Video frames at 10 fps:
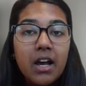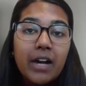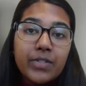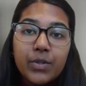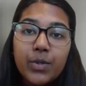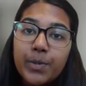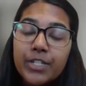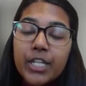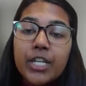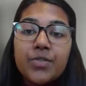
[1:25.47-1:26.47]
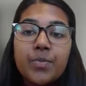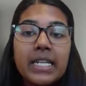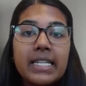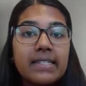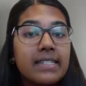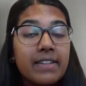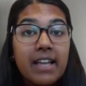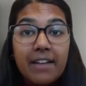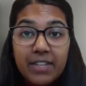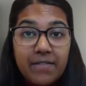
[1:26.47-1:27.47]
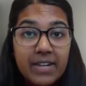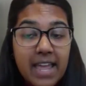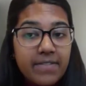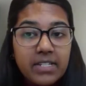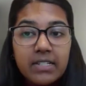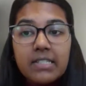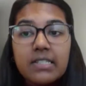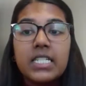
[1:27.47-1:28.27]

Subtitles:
After all prosecution witnesses have given evidence,